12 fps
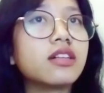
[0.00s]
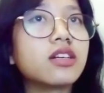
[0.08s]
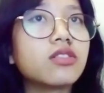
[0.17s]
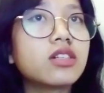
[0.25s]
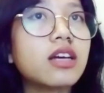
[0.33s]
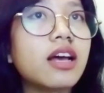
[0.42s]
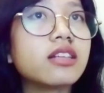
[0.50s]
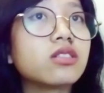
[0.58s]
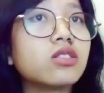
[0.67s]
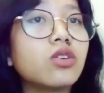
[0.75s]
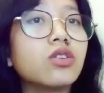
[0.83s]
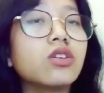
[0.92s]
language
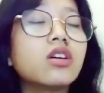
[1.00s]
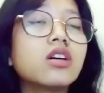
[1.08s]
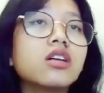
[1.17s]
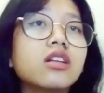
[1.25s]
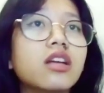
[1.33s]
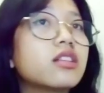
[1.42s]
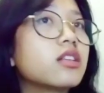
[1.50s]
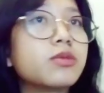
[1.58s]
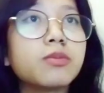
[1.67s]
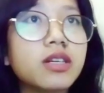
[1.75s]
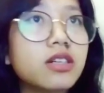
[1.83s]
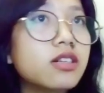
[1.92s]
has no native
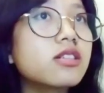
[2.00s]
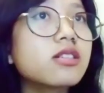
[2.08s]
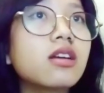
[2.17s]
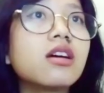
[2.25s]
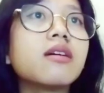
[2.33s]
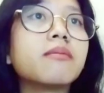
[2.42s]
speakers,